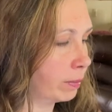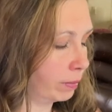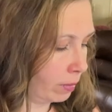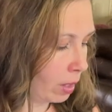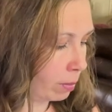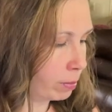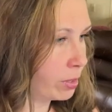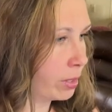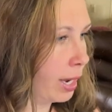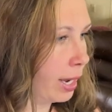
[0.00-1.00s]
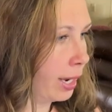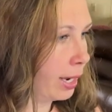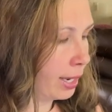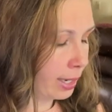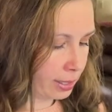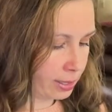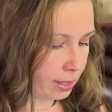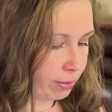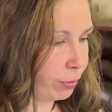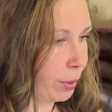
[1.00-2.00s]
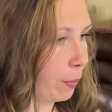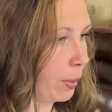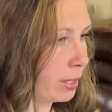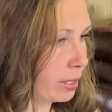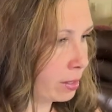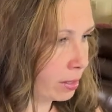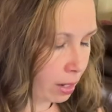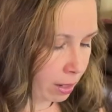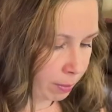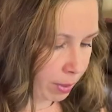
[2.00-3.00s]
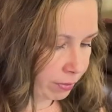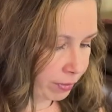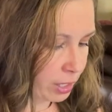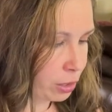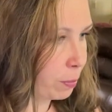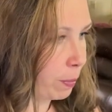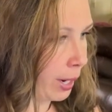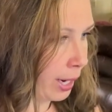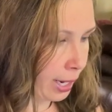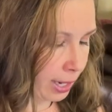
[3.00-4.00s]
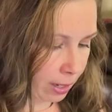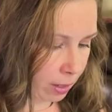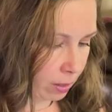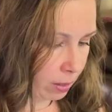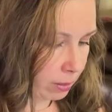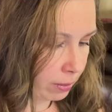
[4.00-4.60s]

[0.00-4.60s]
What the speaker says: nums. And if we print the sum of each pair,